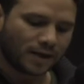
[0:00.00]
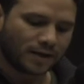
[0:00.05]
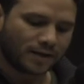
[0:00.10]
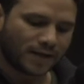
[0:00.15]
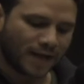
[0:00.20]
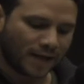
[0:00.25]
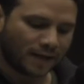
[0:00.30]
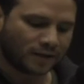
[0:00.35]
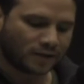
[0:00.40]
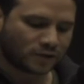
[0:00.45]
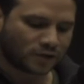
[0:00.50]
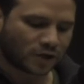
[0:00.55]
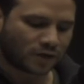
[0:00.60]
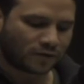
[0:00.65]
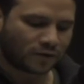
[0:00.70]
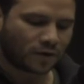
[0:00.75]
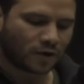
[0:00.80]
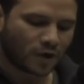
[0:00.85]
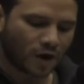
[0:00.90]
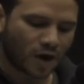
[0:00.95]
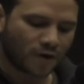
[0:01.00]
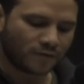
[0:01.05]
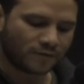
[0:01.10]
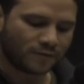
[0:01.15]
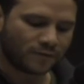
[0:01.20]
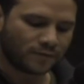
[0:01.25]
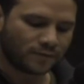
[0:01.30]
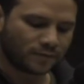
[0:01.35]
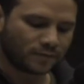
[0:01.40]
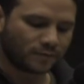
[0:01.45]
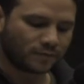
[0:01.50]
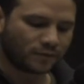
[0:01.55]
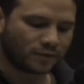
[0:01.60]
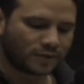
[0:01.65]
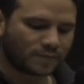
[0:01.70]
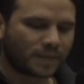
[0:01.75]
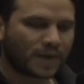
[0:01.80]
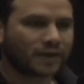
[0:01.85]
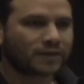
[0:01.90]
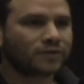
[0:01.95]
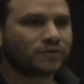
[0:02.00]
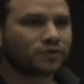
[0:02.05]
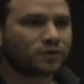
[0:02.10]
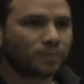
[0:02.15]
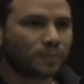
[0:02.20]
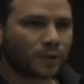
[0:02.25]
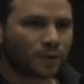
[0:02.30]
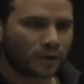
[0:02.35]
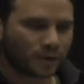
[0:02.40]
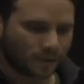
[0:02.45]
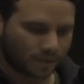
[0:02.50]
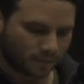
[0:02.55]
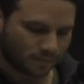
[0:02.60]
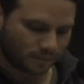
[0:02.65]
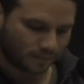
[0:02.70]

They deserve our love, respect, and support.